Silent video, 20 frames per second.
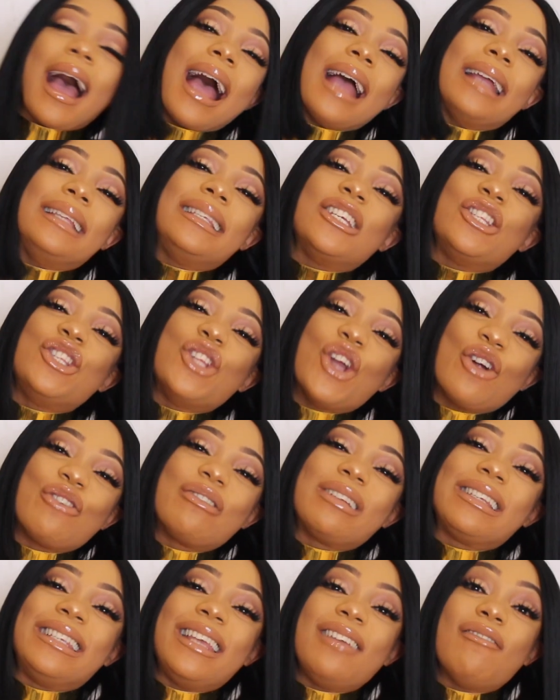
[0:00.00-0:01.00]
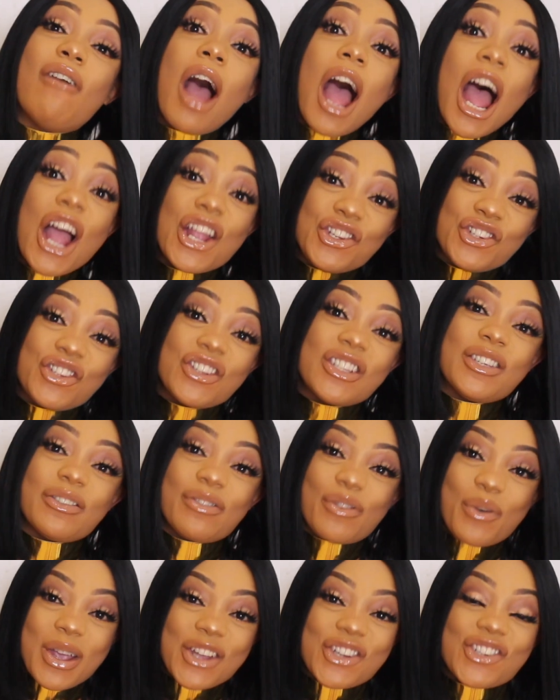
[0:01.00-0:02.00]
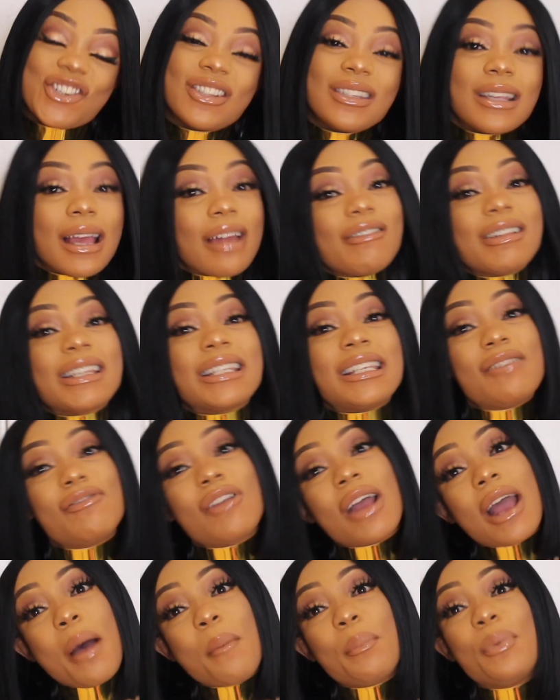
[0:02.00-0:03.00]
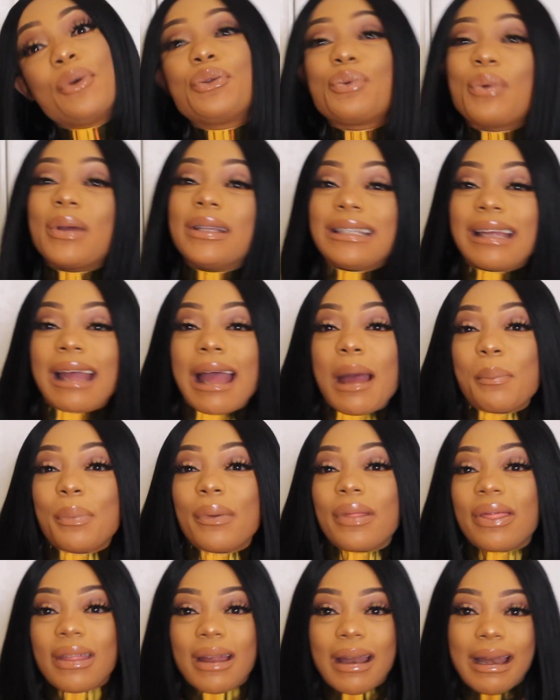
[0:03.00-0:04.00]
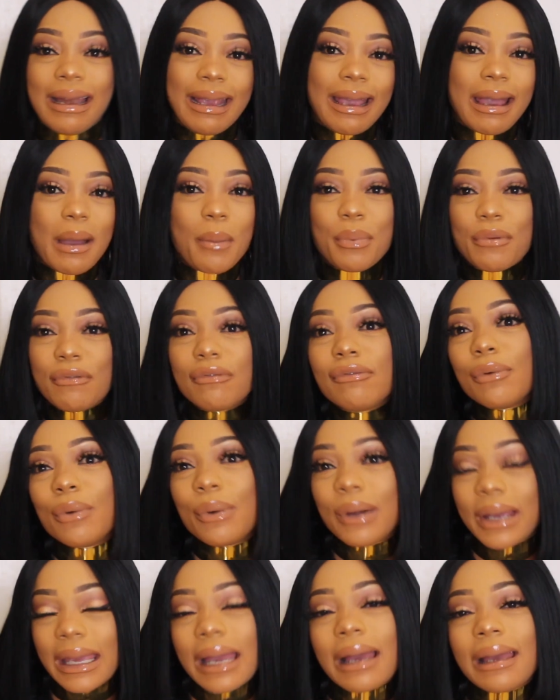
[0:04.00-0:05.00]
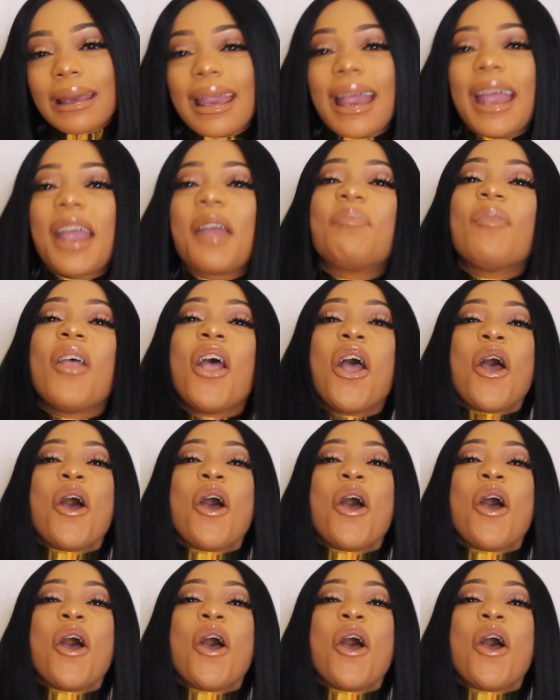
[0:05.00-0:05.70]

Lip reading: I did not receive hundreds of questions. I received a couple 20, couple 30, couple 40, okay?